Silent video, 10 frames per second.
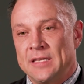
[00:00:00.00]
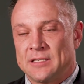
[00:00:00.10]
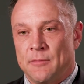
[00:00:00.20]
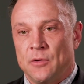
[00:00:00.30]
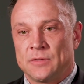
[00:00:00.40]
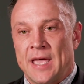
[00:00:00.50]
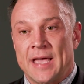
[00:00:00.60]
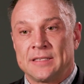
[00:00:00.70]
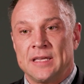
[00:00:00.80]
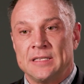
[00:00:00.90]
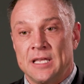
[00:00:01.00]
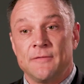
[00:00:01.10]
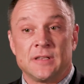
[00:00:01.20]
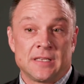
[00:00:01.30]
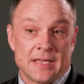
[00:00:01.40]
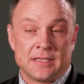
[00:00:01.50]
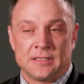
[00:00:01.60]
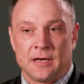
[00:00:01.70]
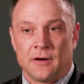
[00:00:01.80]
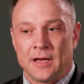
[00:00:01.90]
some of those assays if it's
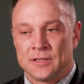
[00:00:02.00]
necessary?